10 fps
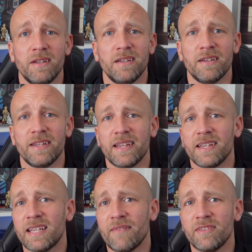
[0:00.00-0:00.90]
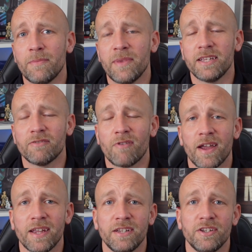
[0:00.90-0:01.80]
you know, you get your 70 meter
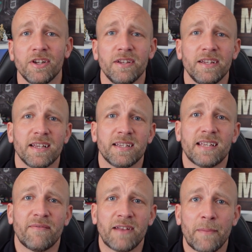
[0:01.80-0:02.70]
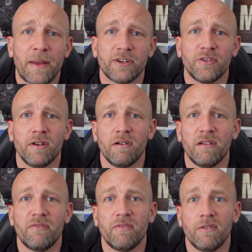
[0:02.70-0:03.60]
range, you get a 7-hour battery life,